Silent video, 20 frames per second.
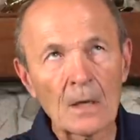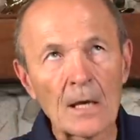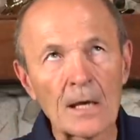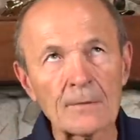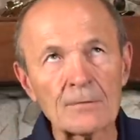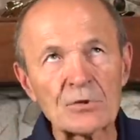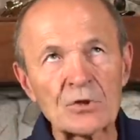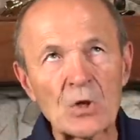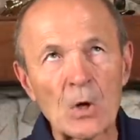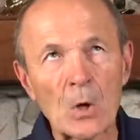
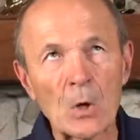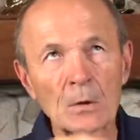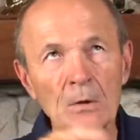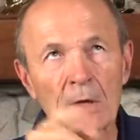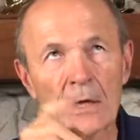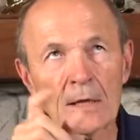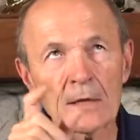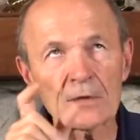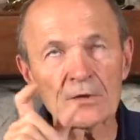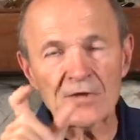It was
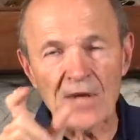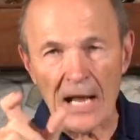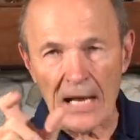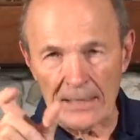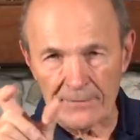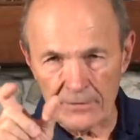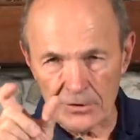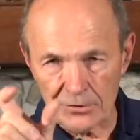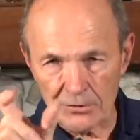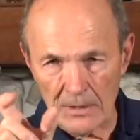called
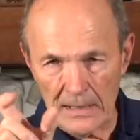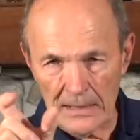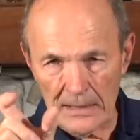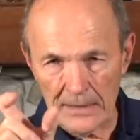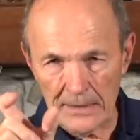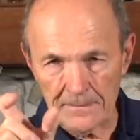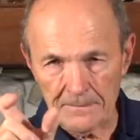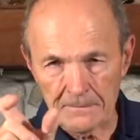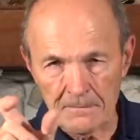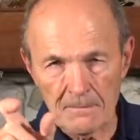Diver
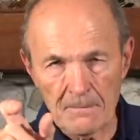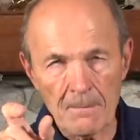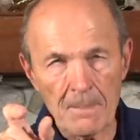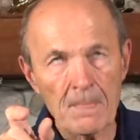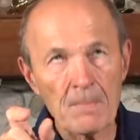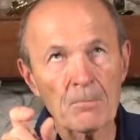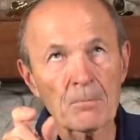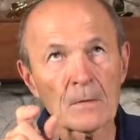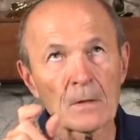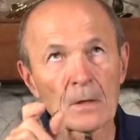Training,
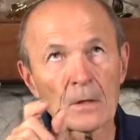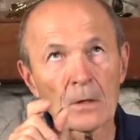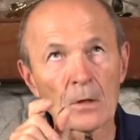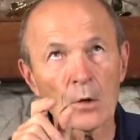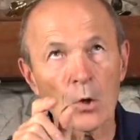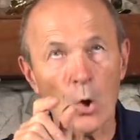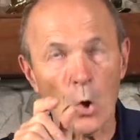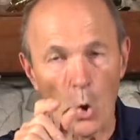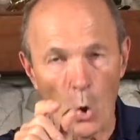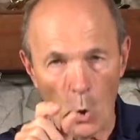
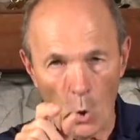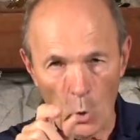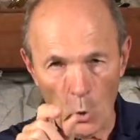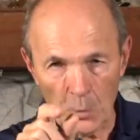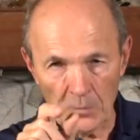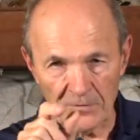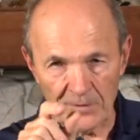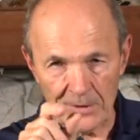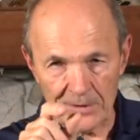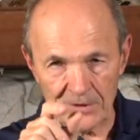
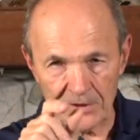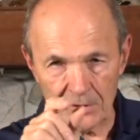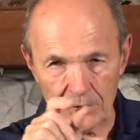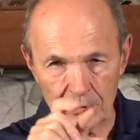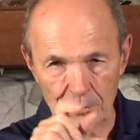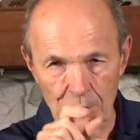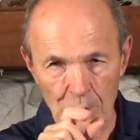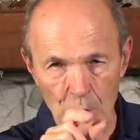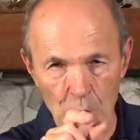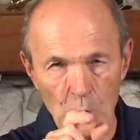Old
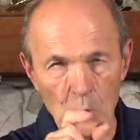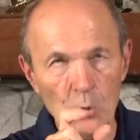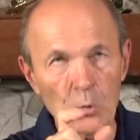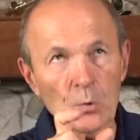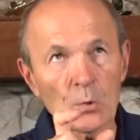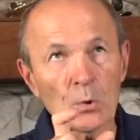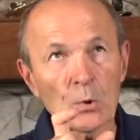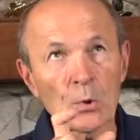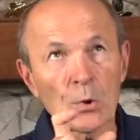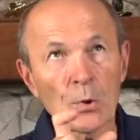versus
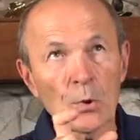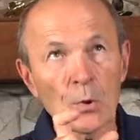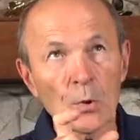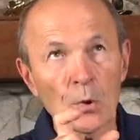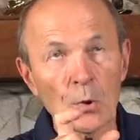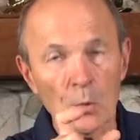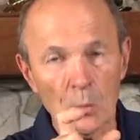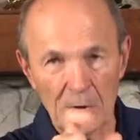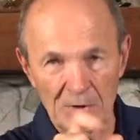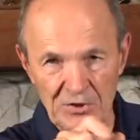New,
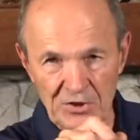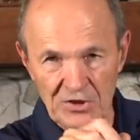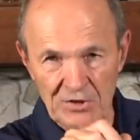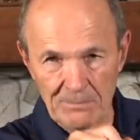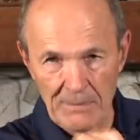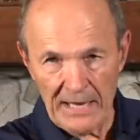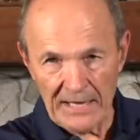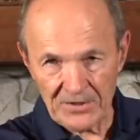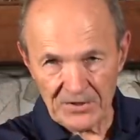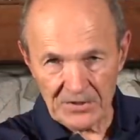Which is
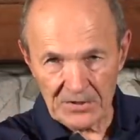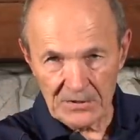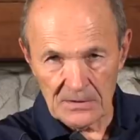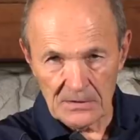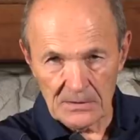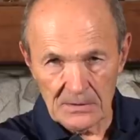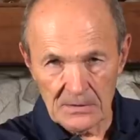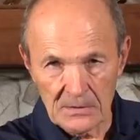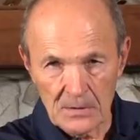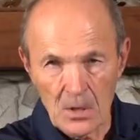Best?
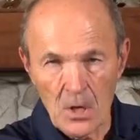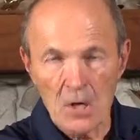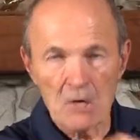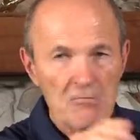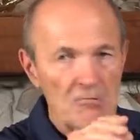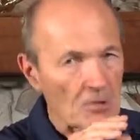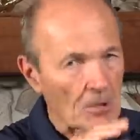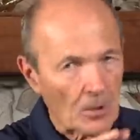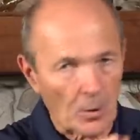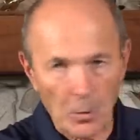
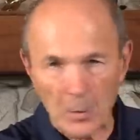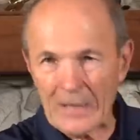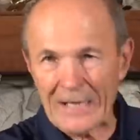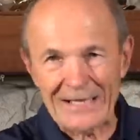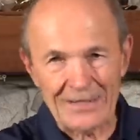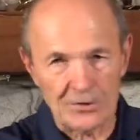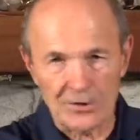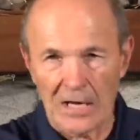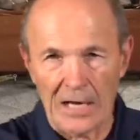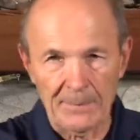
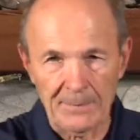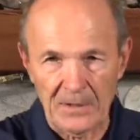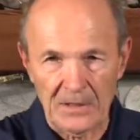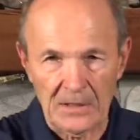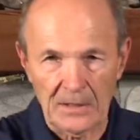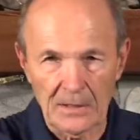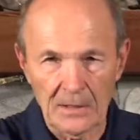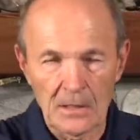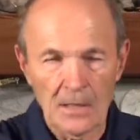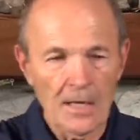Great
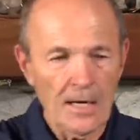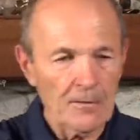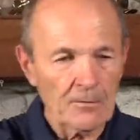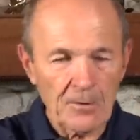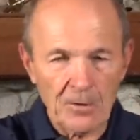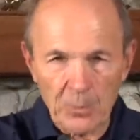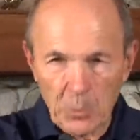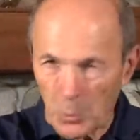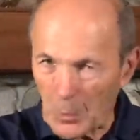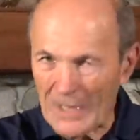topic.
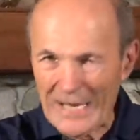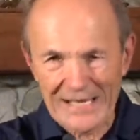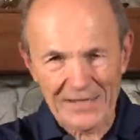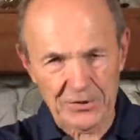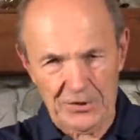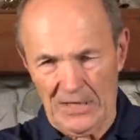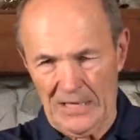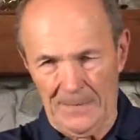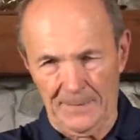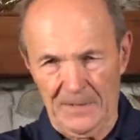
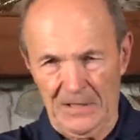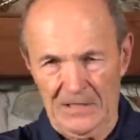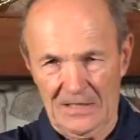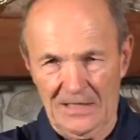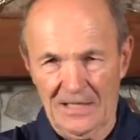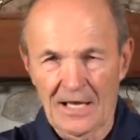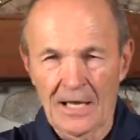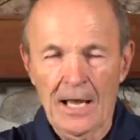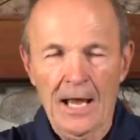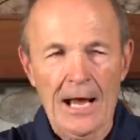Great topic.
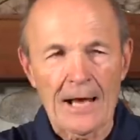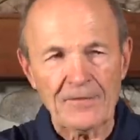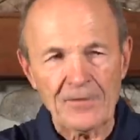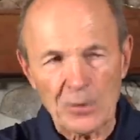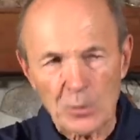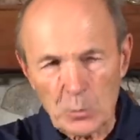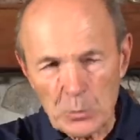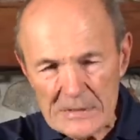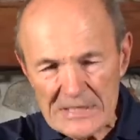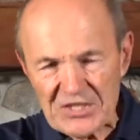And
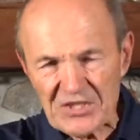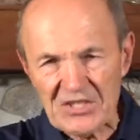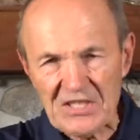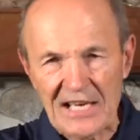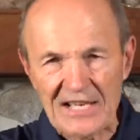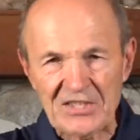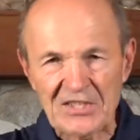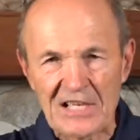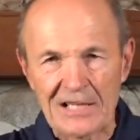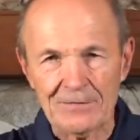the reason
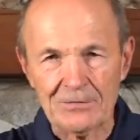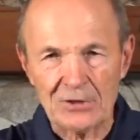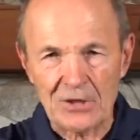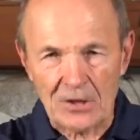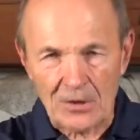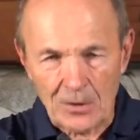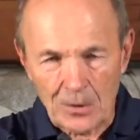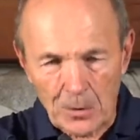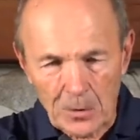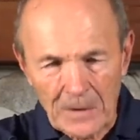I say it was a
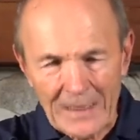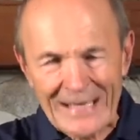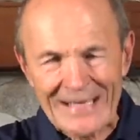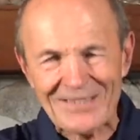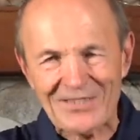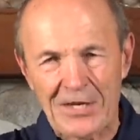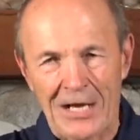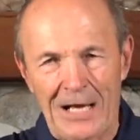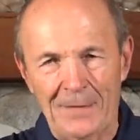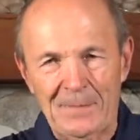
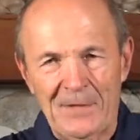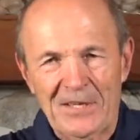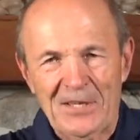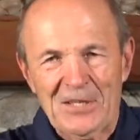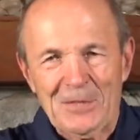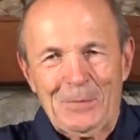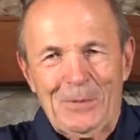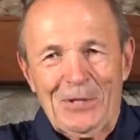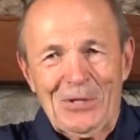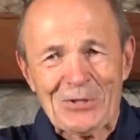great topic
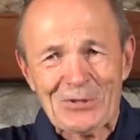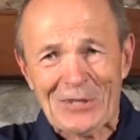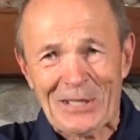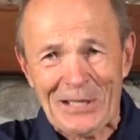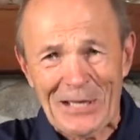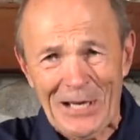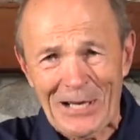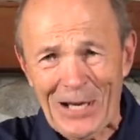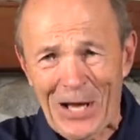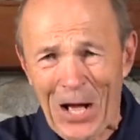is because I
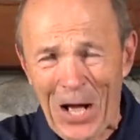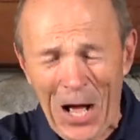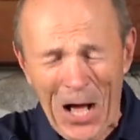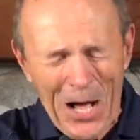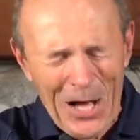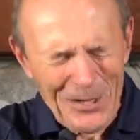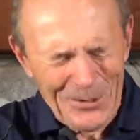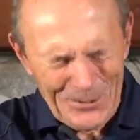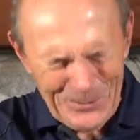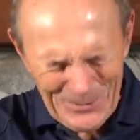got
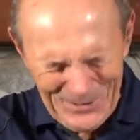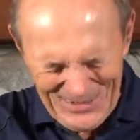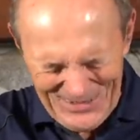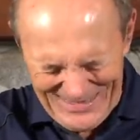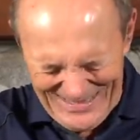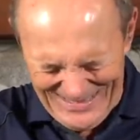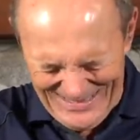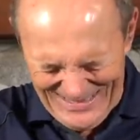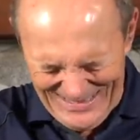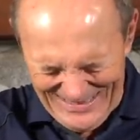
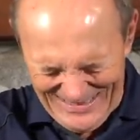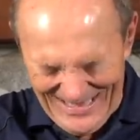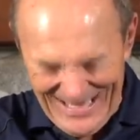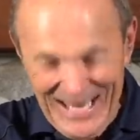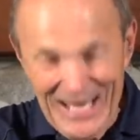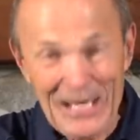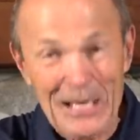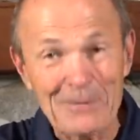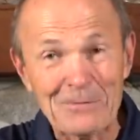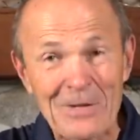hundreds,
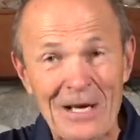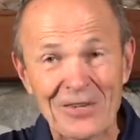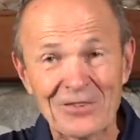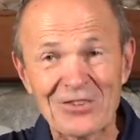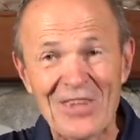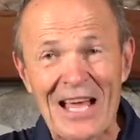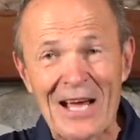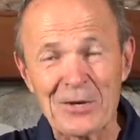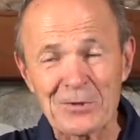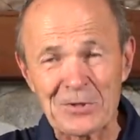if not
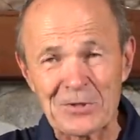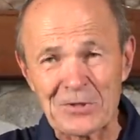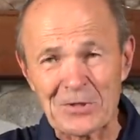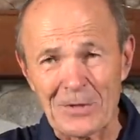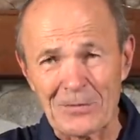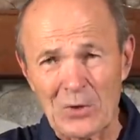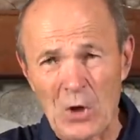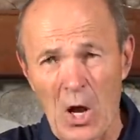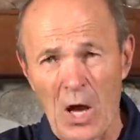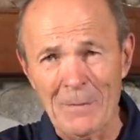thousands,
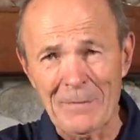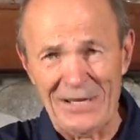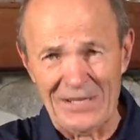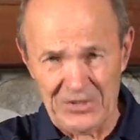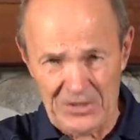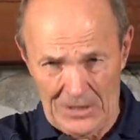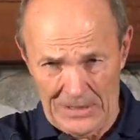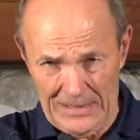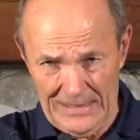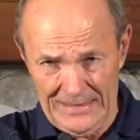of
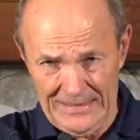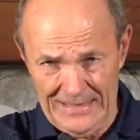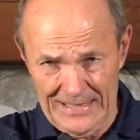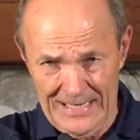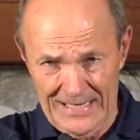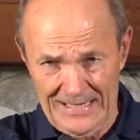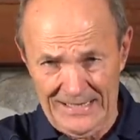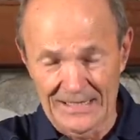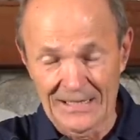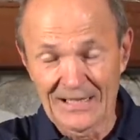comments on it.
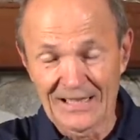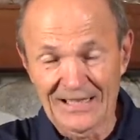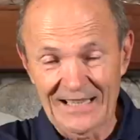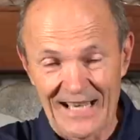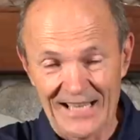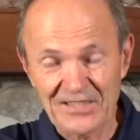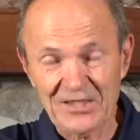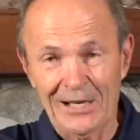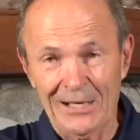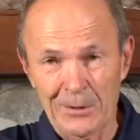Yeah,
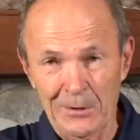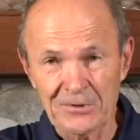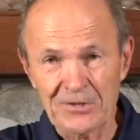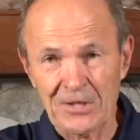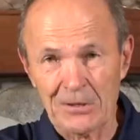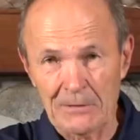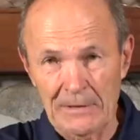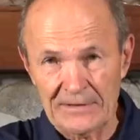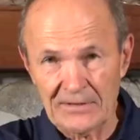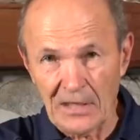that's how I know it's
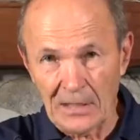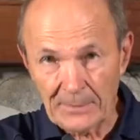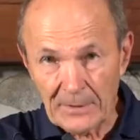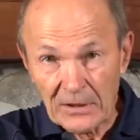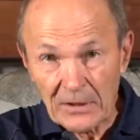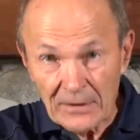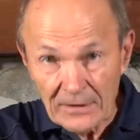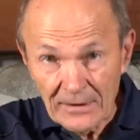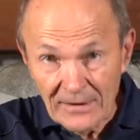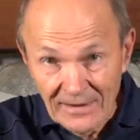a great
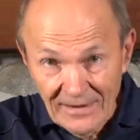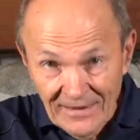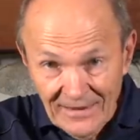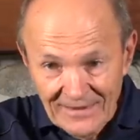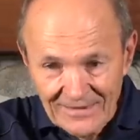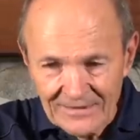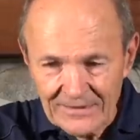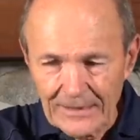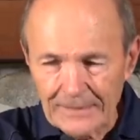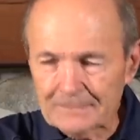topic.
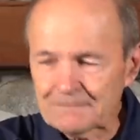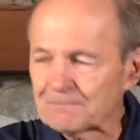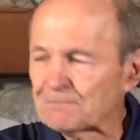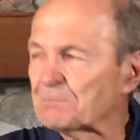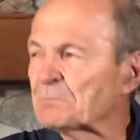Okay.